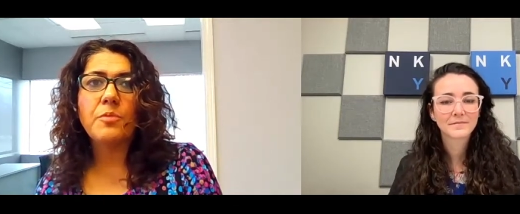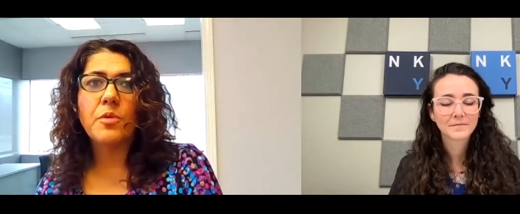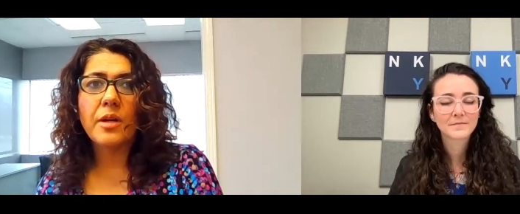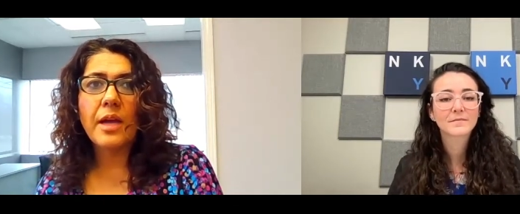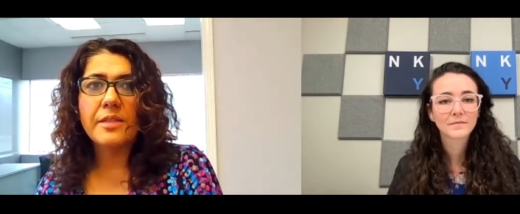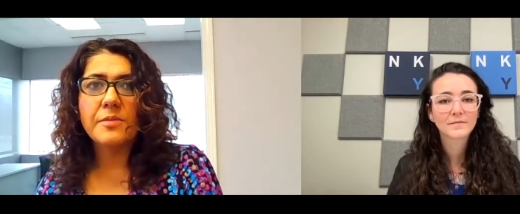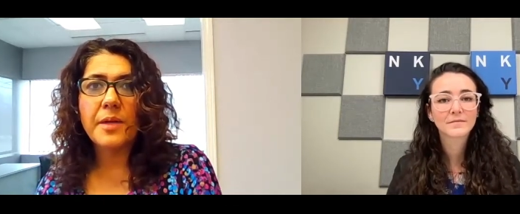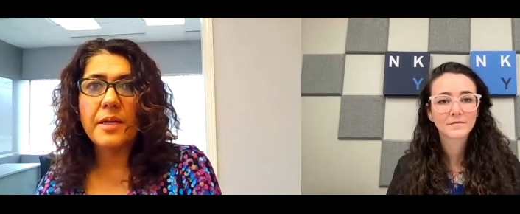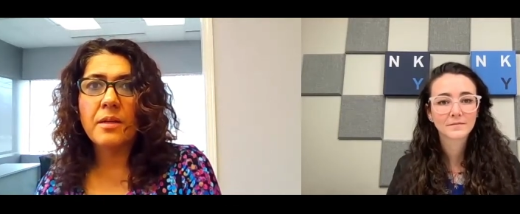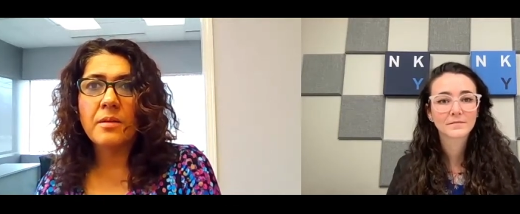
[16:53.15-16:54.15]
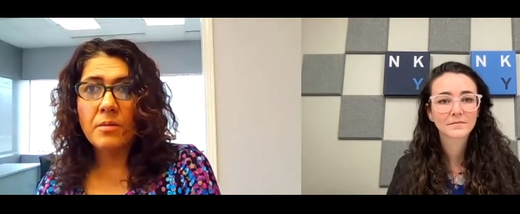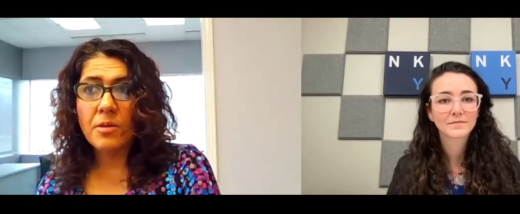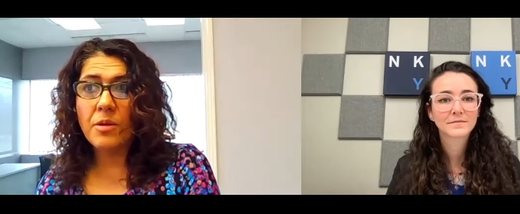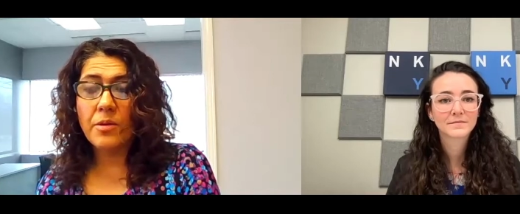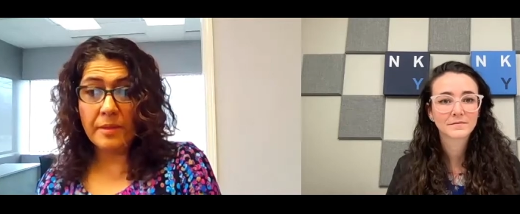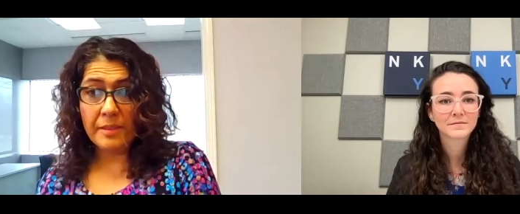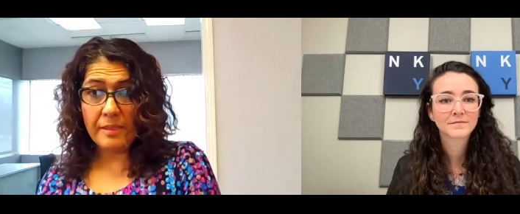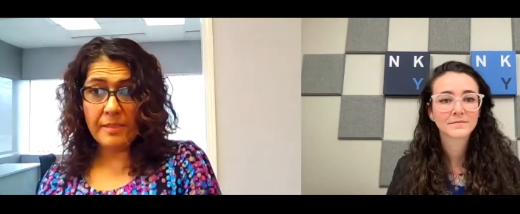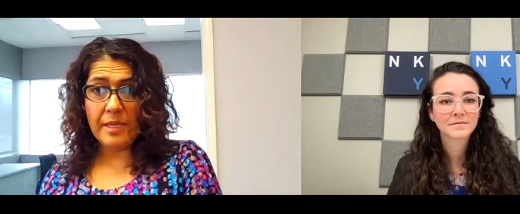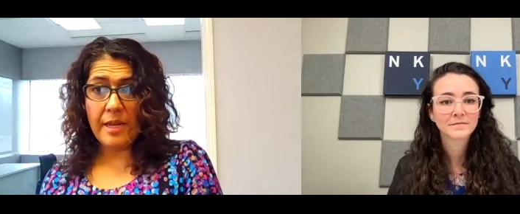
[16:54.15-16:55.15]
Speaker 1: work has been you know in the
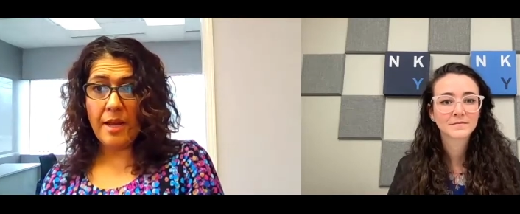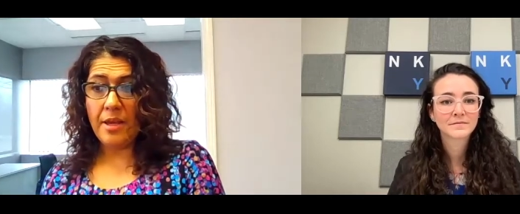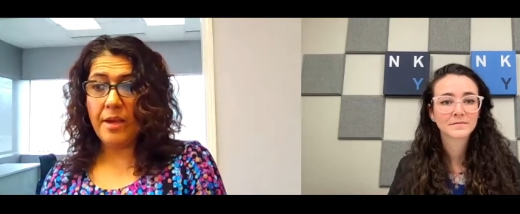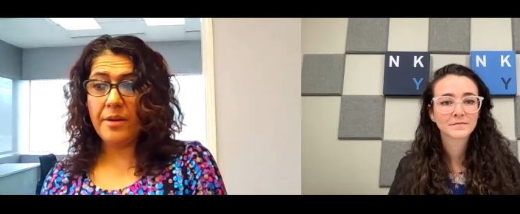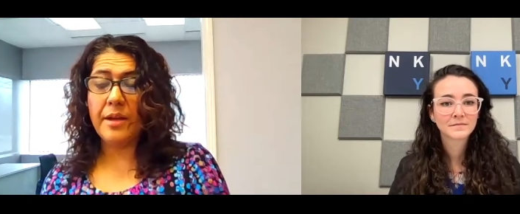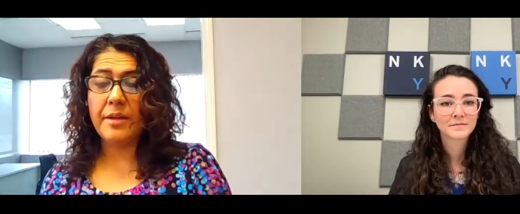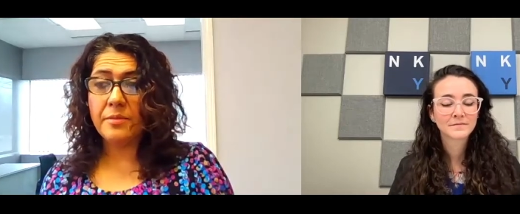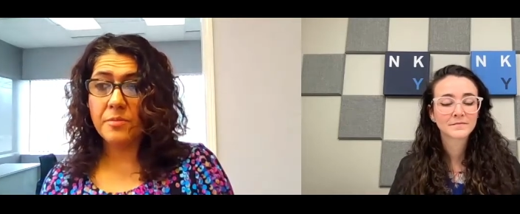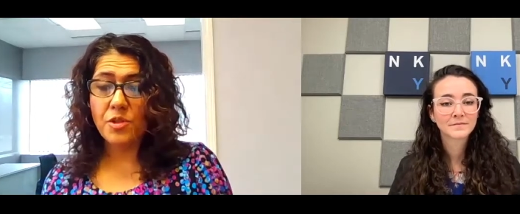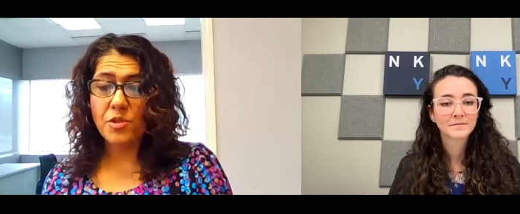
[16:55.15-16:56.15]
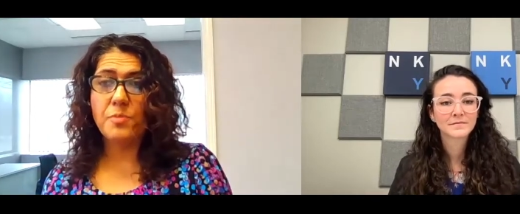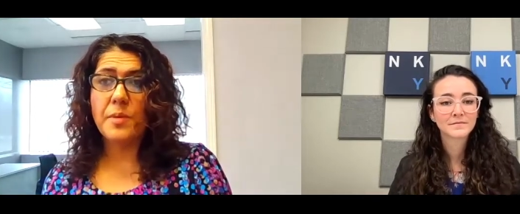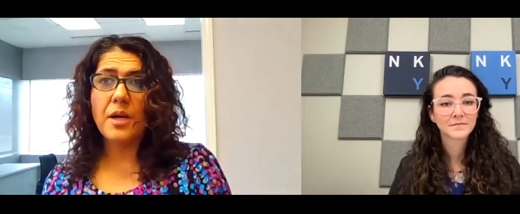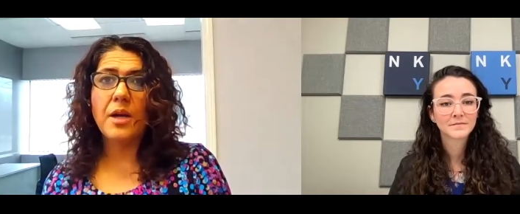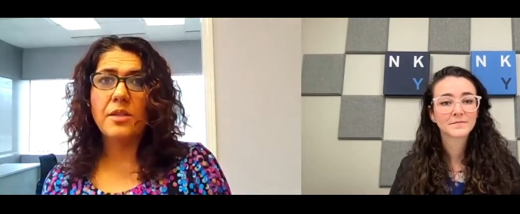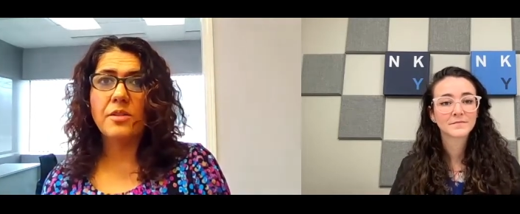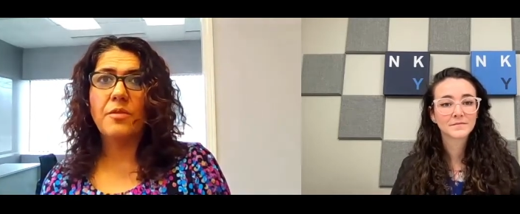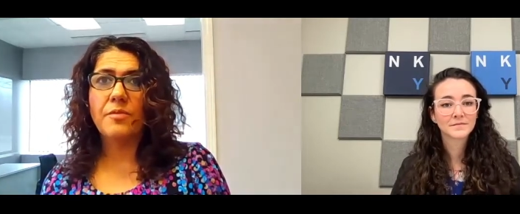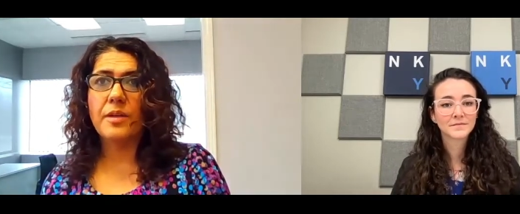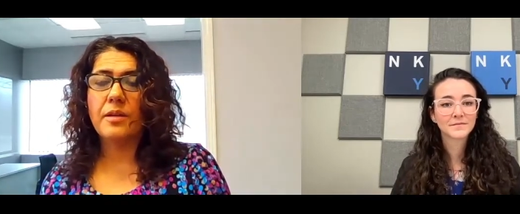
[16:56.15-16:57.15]
Cincinnati area and just because
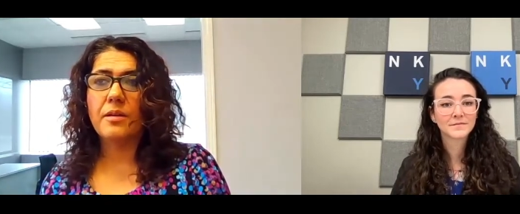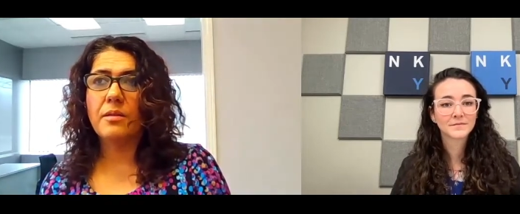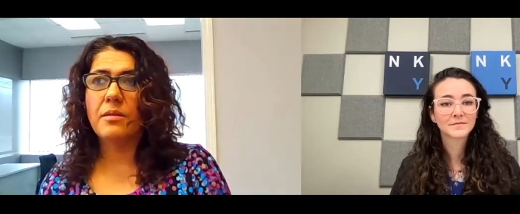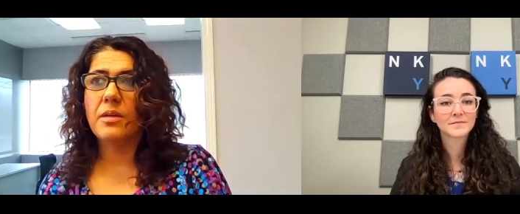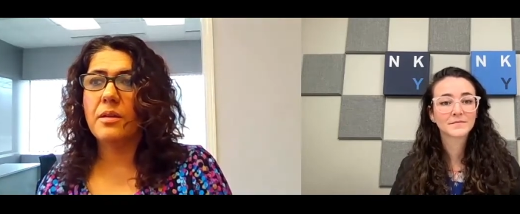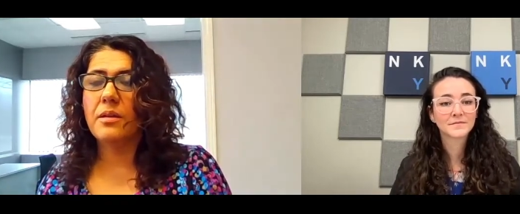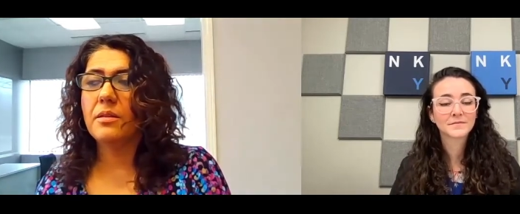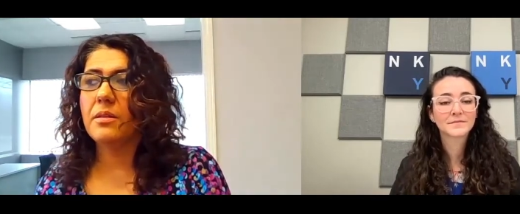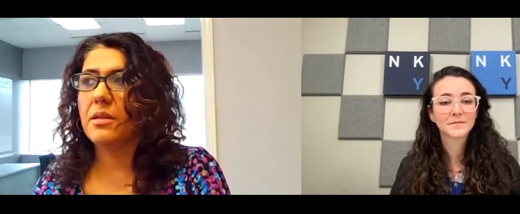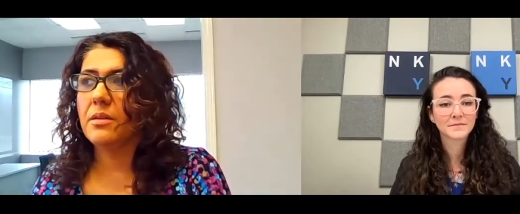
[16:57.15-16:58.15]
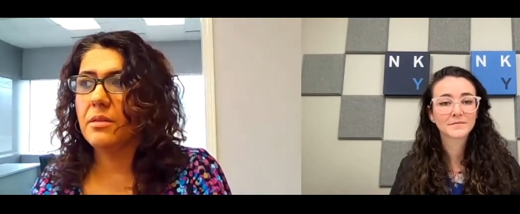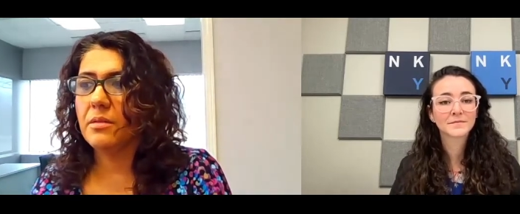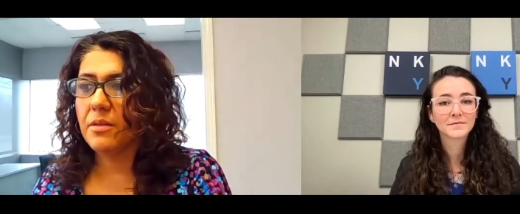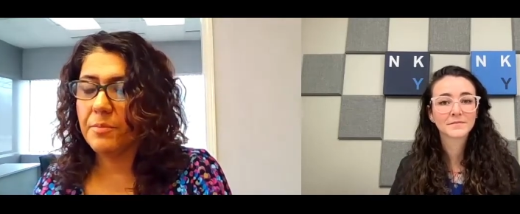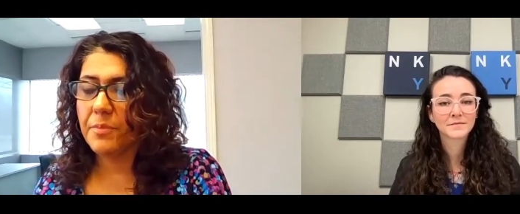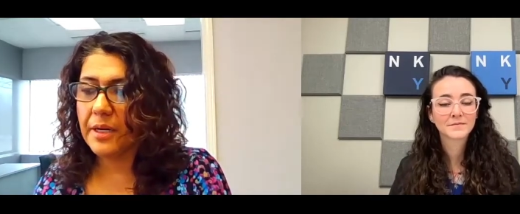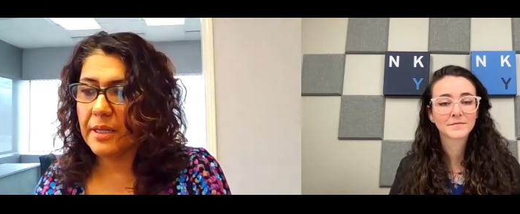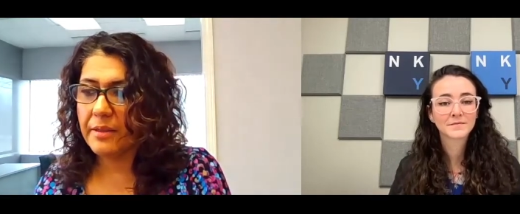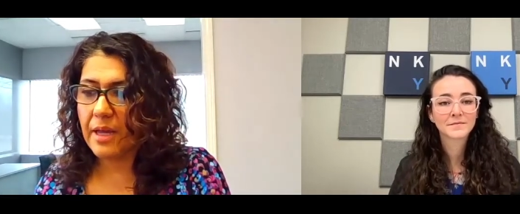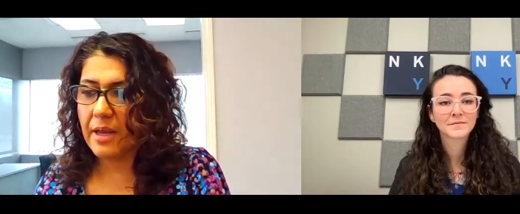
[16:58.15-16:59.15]
of the the the the
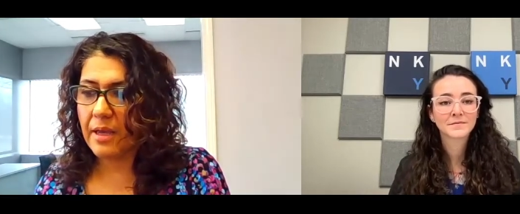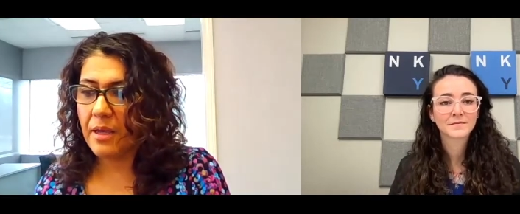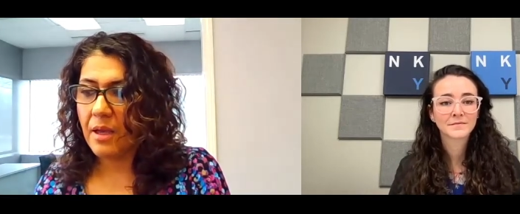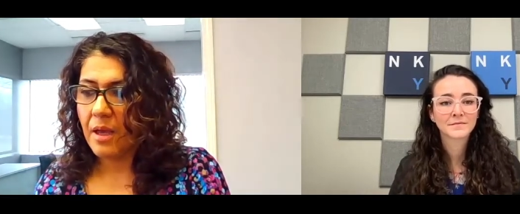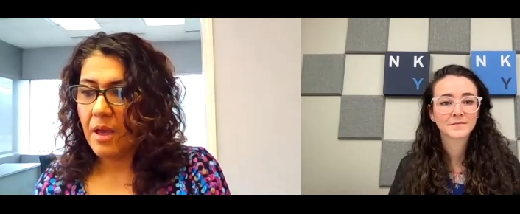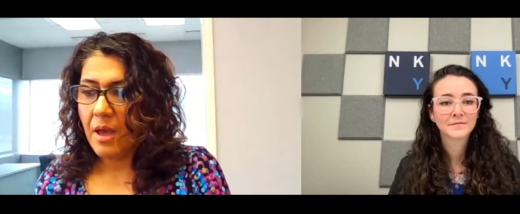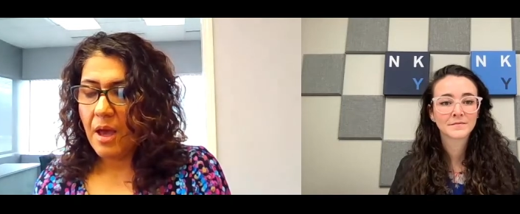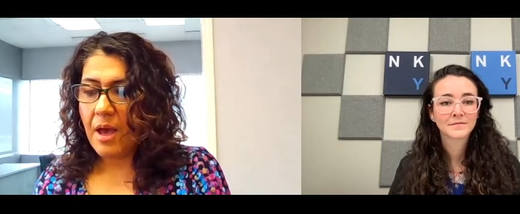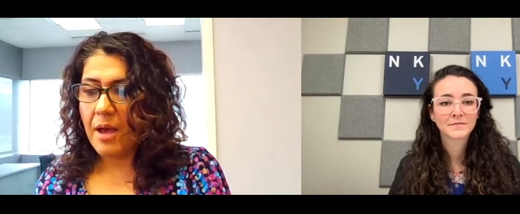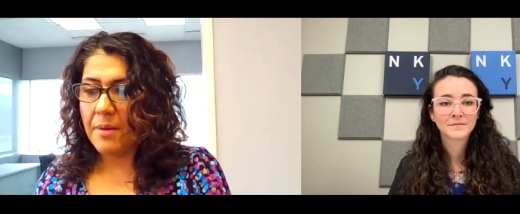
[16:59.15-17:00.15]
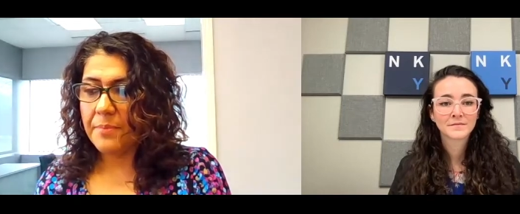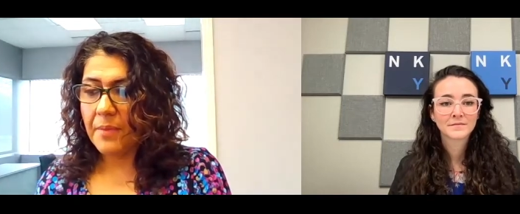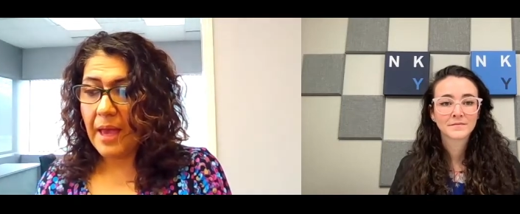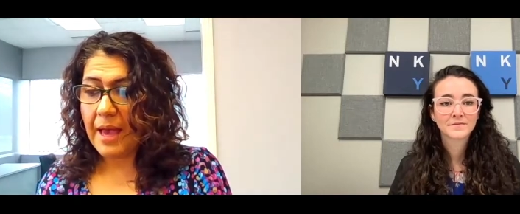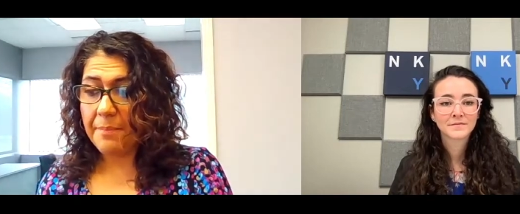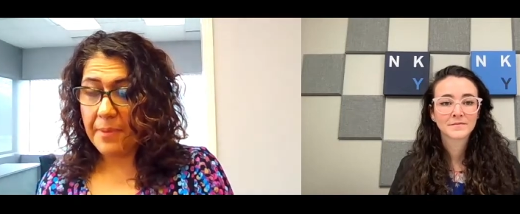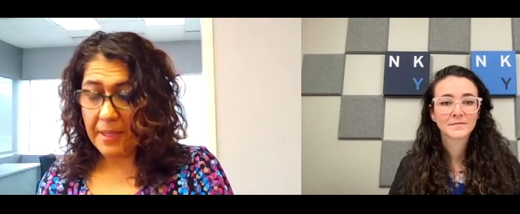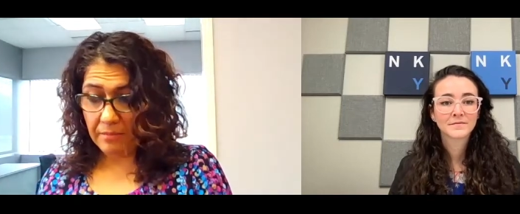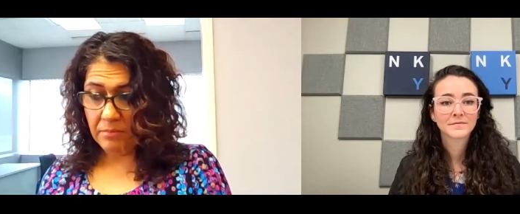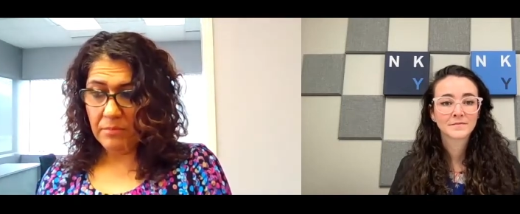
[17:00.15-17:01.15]
market that I um, have
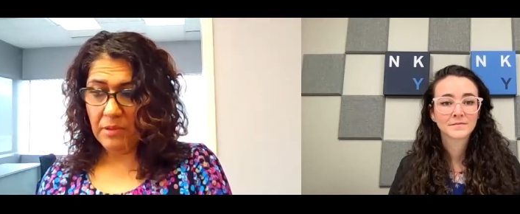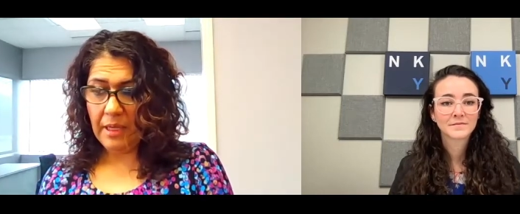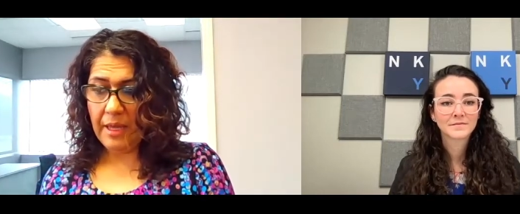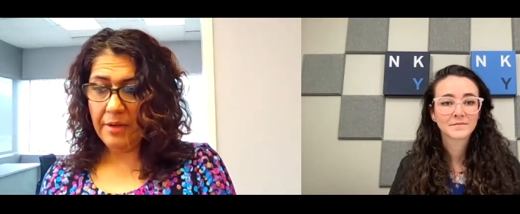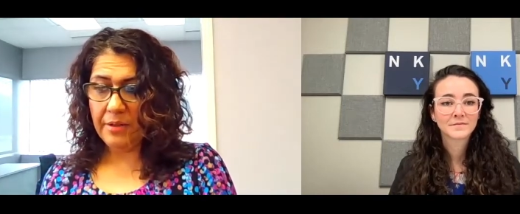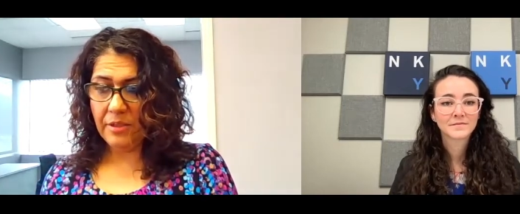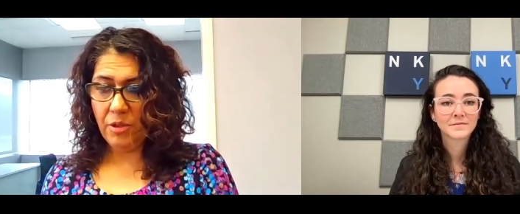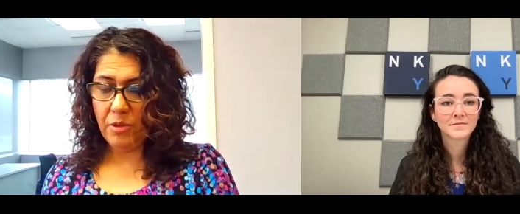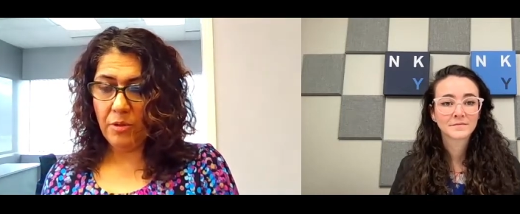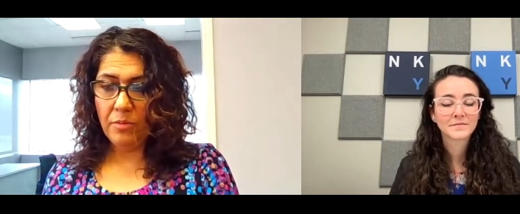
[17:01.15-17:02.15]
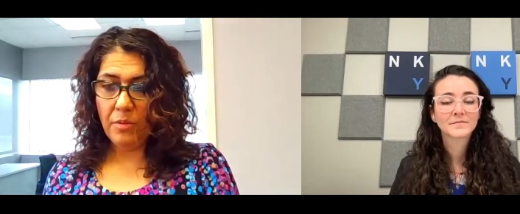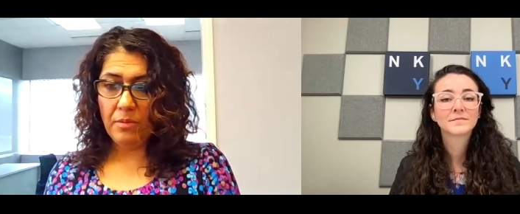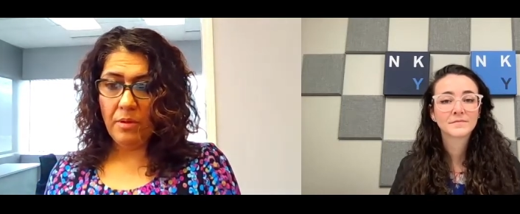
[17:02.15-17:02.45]
been catering to.